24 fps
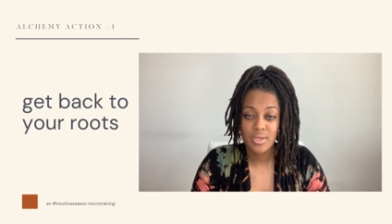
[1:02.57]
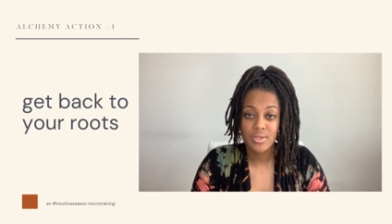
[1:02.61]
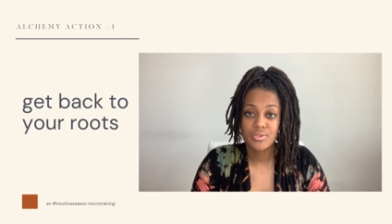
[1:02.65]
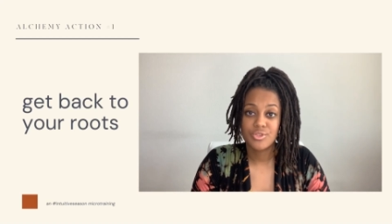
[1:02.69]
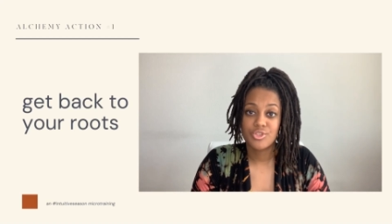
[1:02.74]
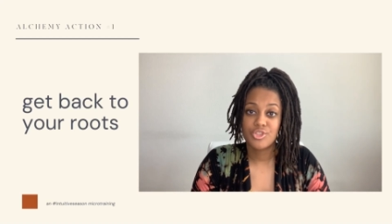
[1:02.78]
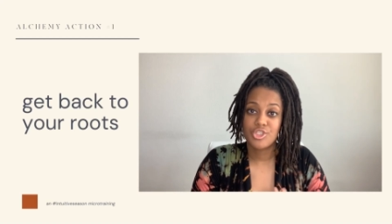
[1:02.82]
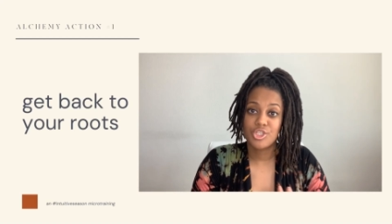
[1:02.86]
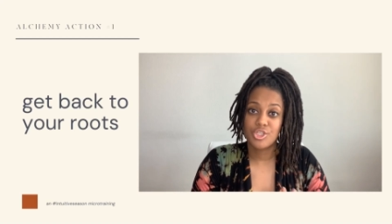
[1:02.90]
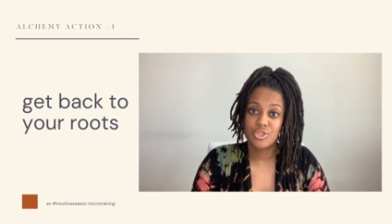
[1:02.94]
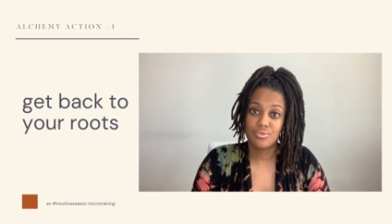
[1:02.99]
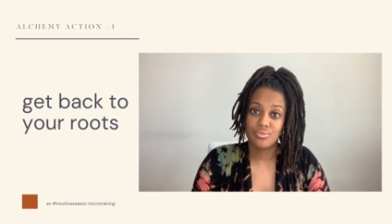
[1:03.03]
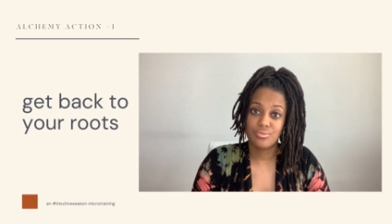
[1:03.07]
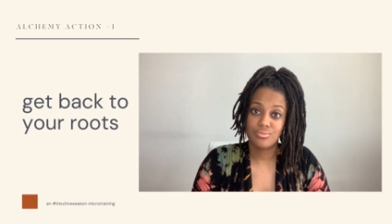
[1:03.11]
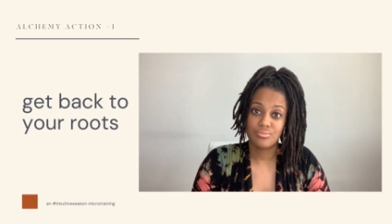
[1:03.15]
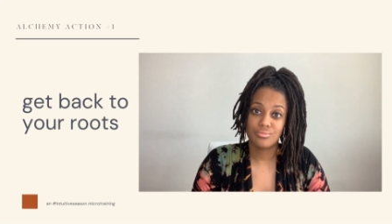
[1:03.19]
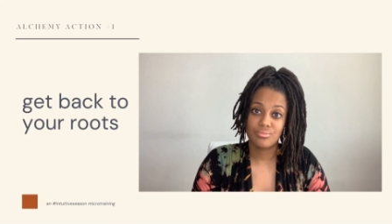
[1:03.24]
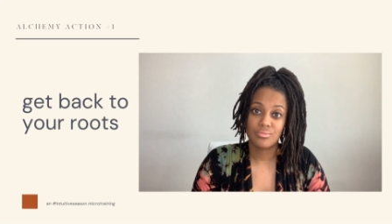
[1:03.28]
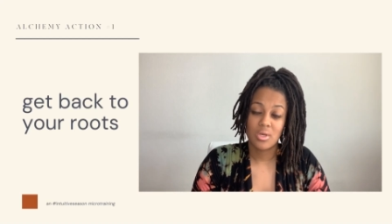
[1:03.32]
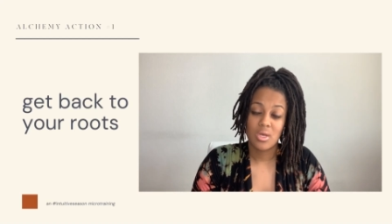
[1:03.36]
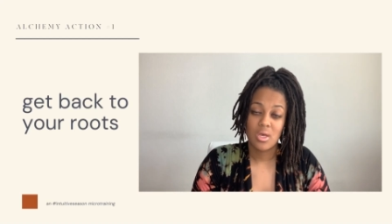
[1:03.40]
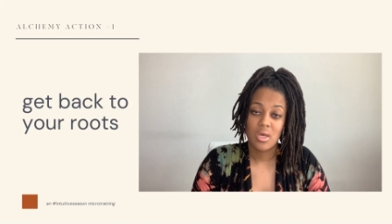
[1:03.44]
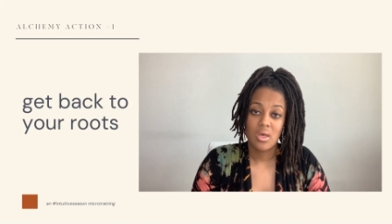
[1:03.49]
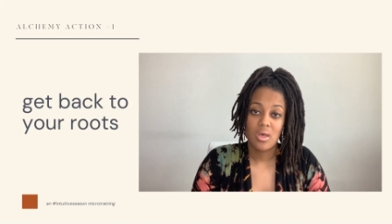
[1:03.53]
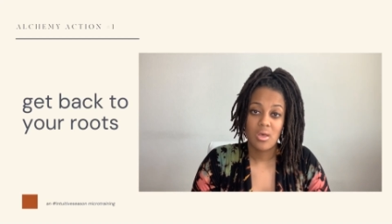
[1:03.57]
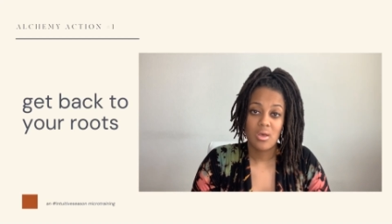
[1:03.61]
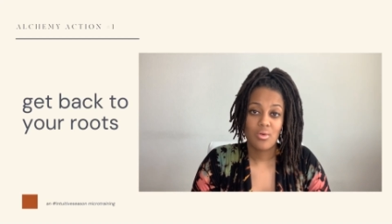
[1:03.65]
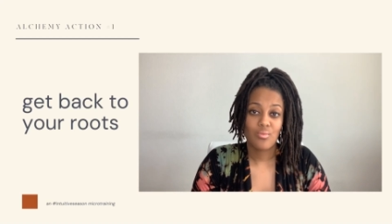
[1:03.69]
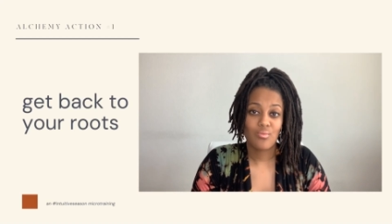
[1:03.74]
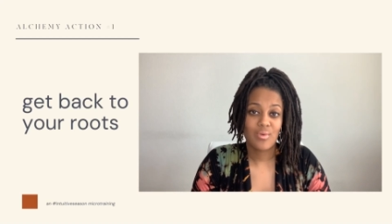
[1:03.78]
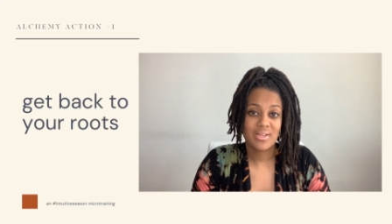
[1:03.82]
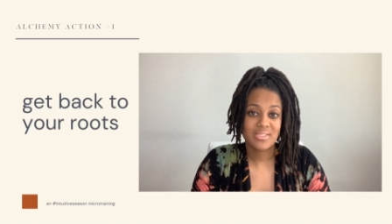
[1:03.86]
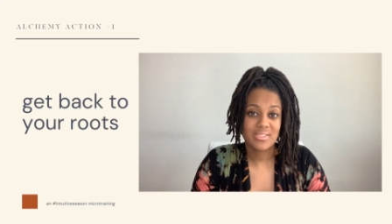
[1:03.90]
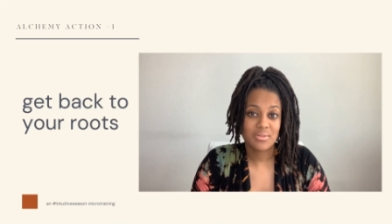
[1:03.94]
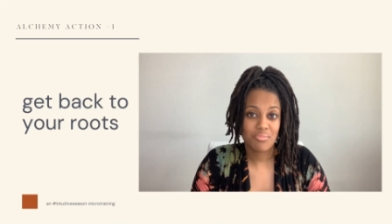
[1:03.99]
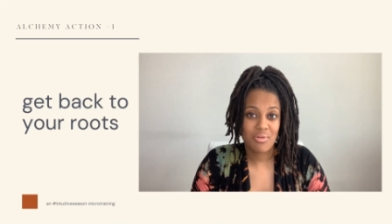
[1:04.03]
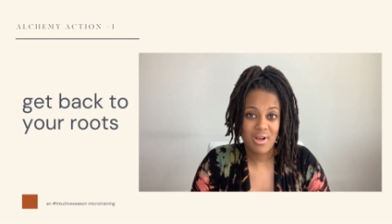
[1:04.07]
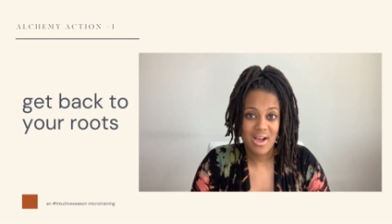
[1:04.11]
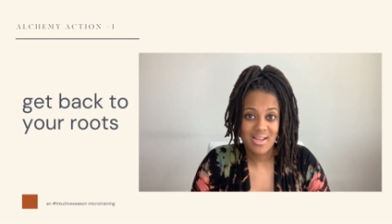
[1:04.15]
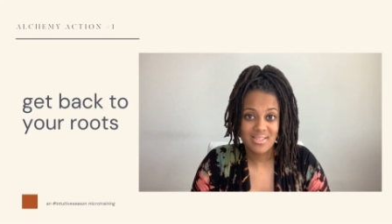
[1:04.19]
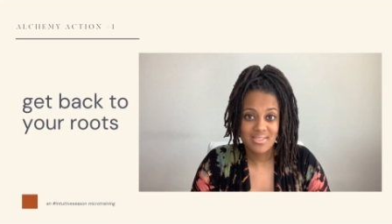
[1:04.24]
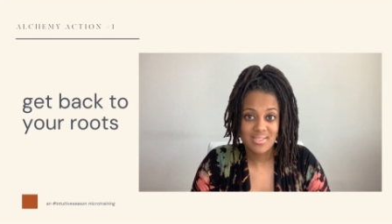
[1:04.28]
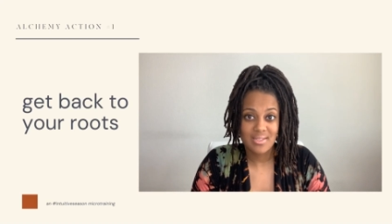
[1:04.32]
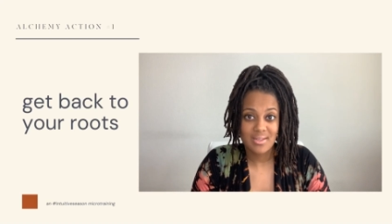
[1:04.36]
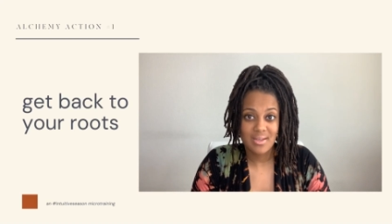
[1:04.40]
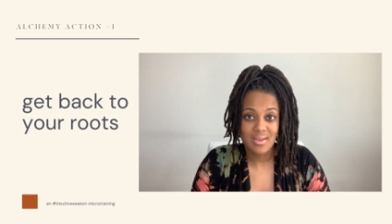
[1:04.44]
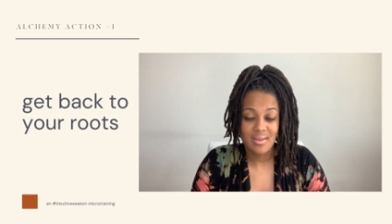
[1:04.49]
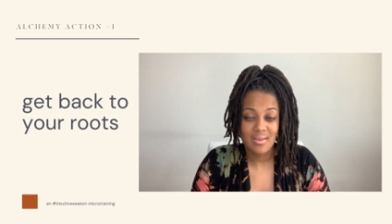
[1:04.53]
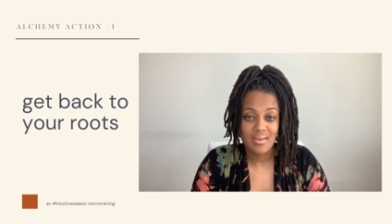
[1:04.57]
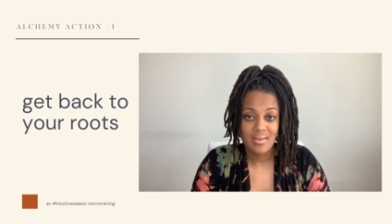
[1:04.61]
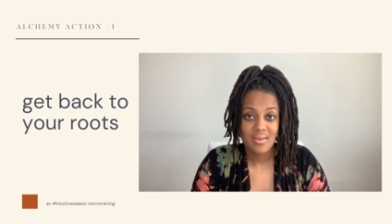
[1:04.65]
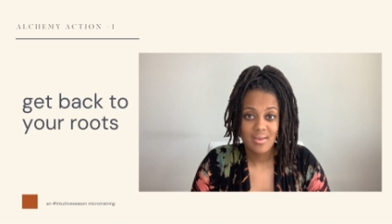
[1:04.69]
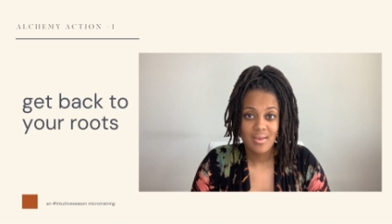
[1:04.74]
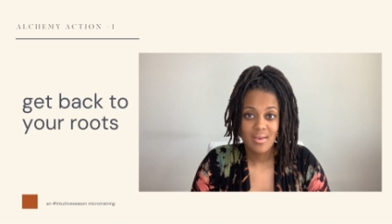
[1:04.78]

Two, reciprocity.